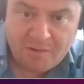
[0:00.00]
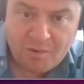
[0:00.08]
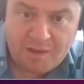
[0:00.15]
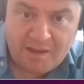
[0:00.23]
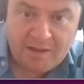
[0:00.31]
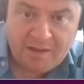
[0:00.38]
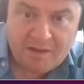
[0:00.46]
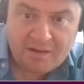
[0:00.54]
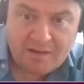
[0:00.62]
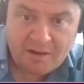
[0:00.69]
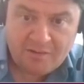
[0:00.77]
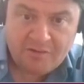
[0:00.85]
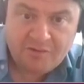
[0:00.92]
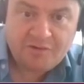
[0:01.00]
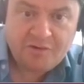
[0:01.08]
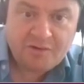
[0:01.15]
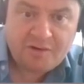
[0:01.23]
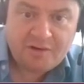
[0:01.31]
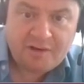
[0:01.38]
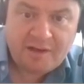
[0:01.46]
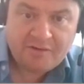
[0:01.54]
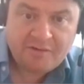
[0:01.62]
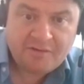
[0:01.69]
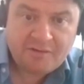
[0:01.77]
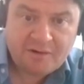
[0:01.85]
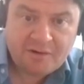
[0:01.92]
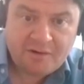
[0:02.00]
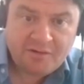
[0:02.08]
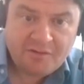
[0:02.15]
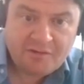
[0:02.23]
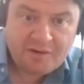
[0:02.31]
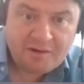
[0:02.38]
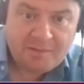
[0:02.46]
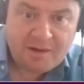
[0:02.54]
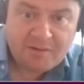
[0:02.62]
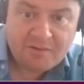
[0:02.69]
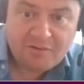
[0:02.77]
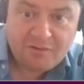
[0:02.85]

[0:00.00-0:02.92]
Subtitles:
We undertook an exercise about